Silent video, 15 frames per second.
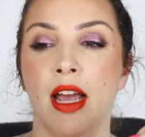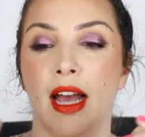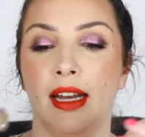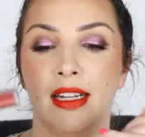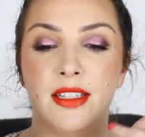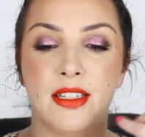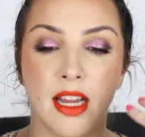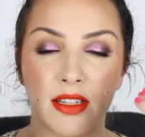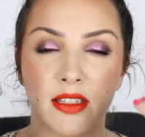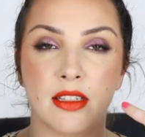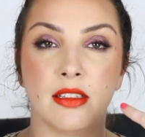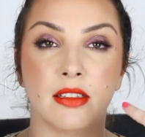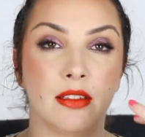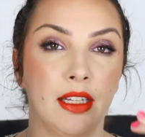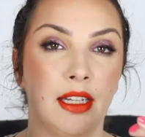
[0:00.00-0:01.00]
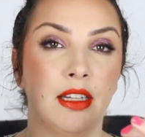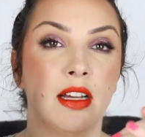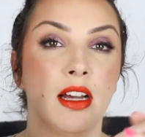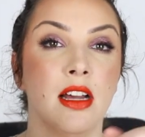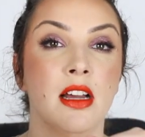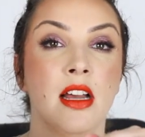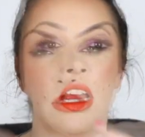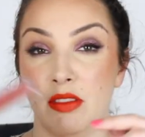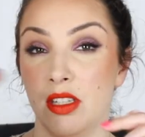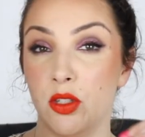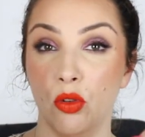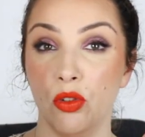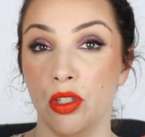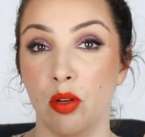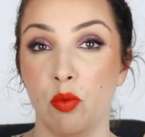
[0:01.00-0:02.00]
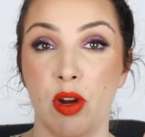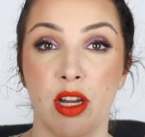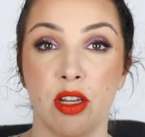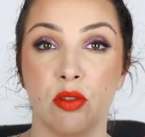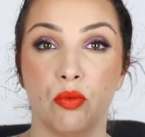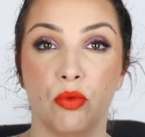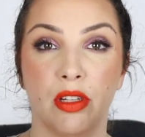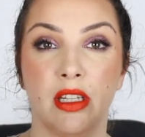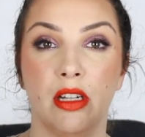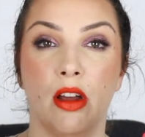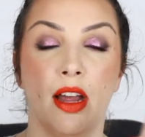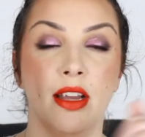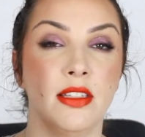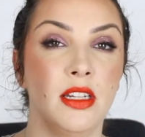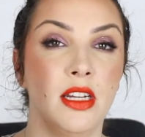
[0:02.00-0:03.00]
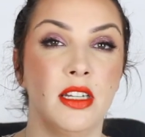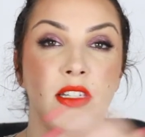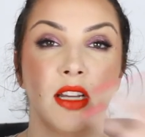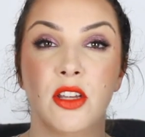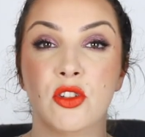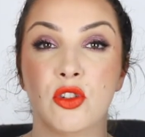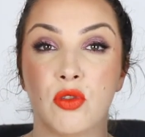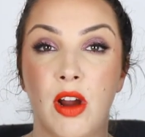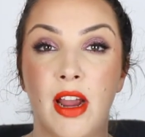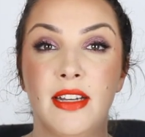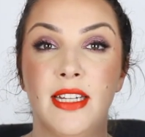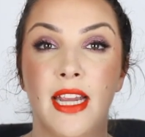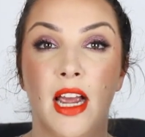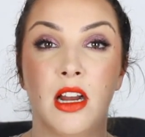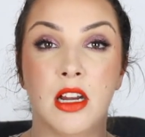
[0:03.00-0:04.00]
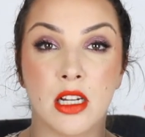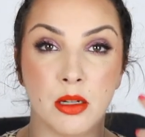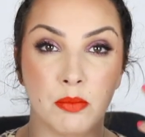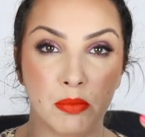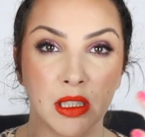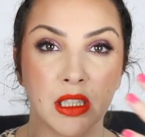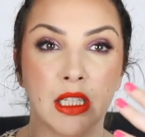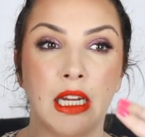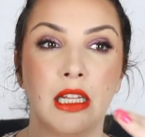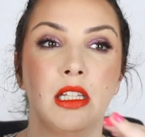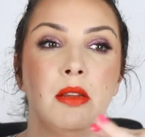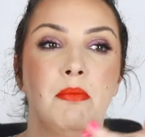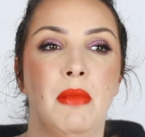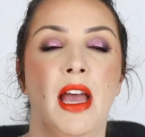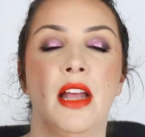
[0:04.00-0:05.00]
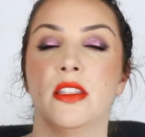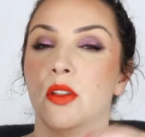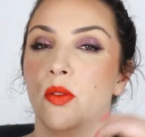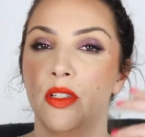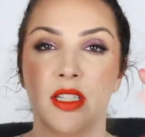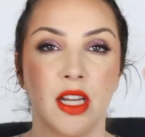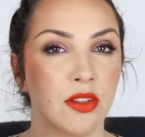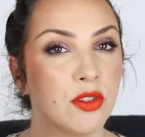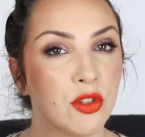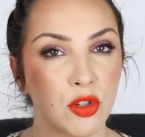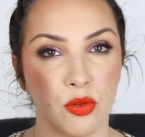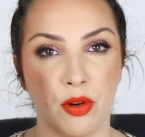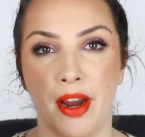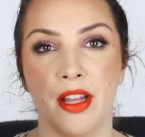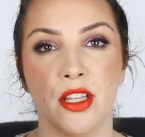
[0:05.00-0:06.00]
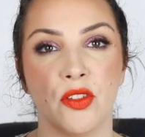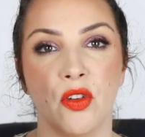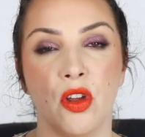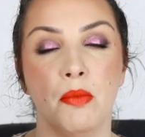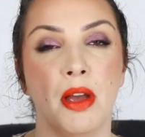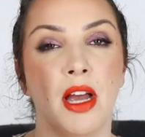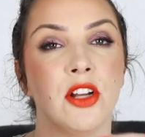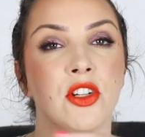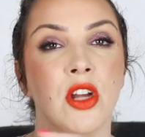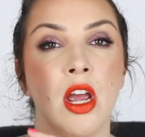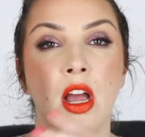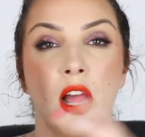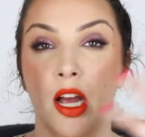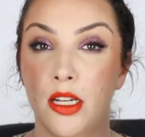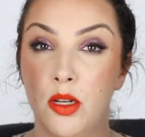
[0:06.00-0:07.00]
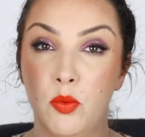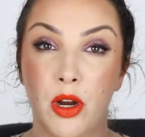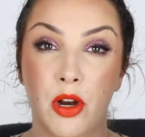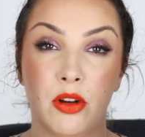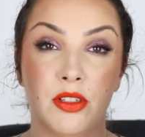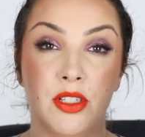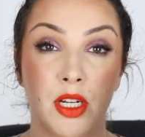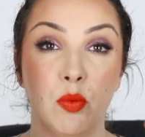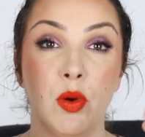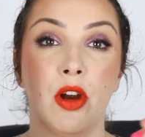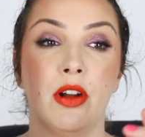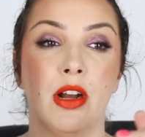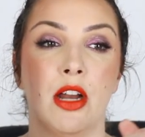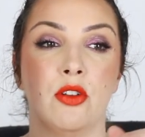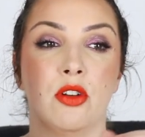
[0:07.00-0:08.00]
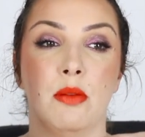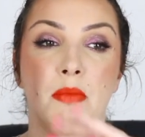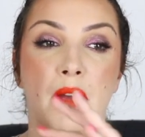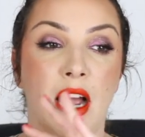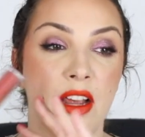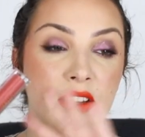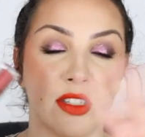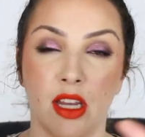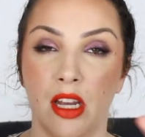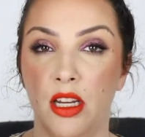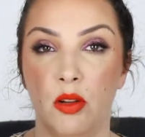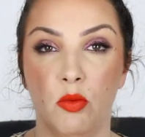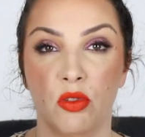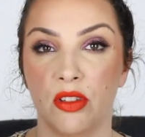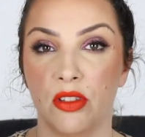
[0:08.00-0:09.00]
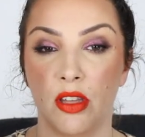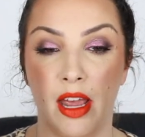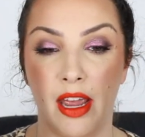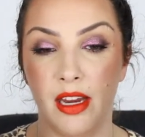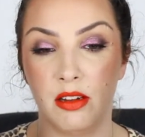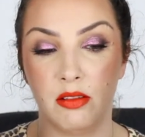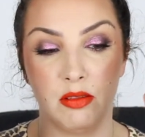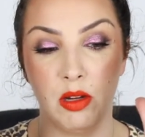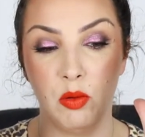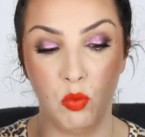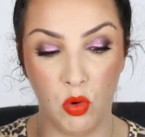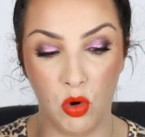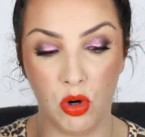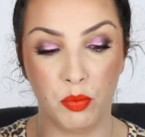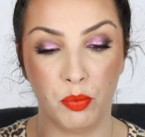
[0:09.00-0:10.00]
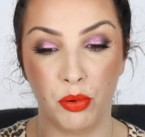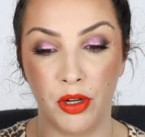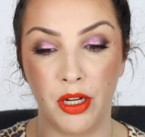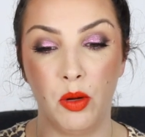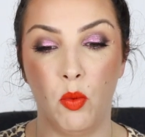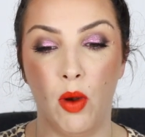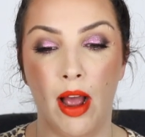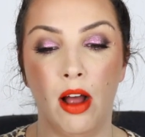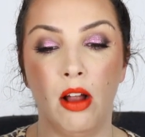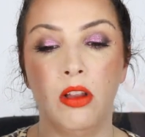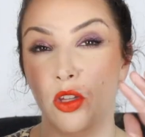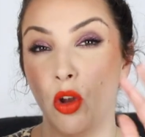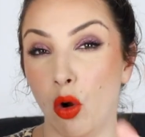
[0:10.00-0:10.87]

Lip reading: and it doesn't linger. This also wears really nicely. It does dry down completely matte, so it doesn't transfer much. I did wear it under a mask and it was like, it wore pretty well. The